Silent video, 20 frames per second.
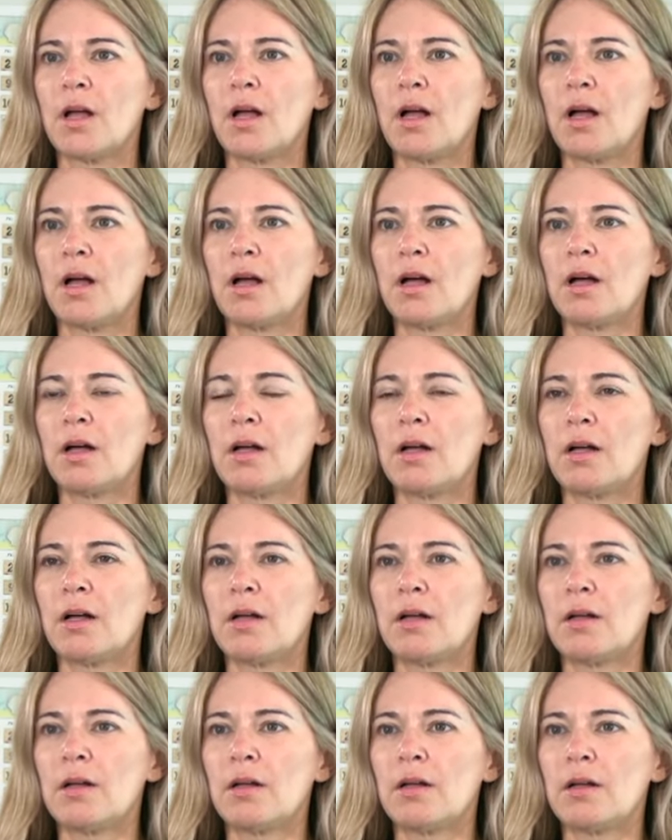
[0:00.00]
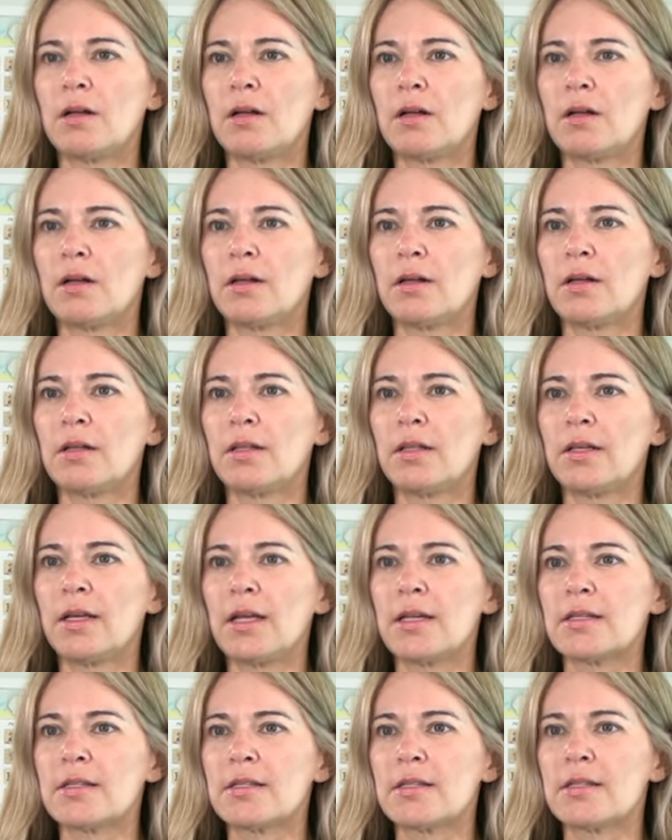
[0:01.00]
Uh,
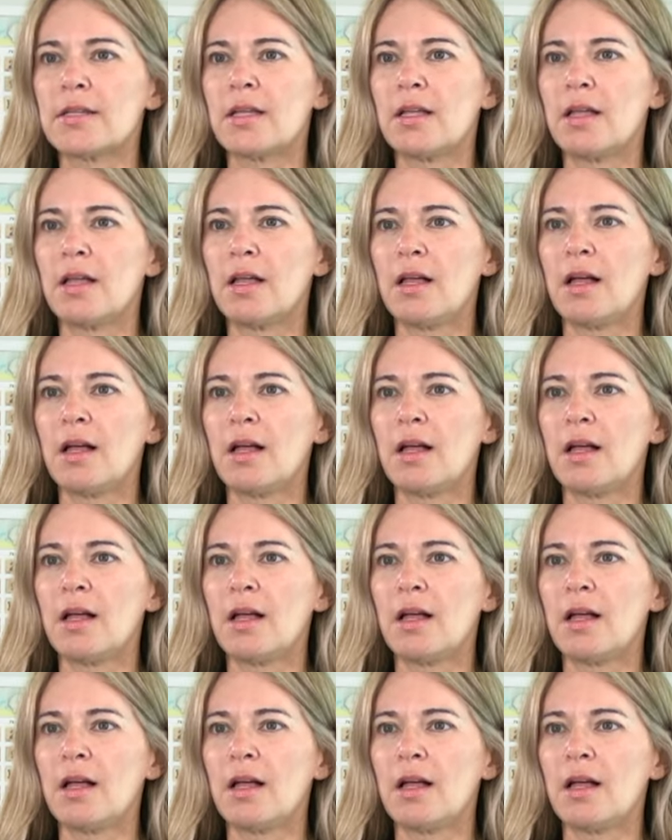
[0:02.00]
yes.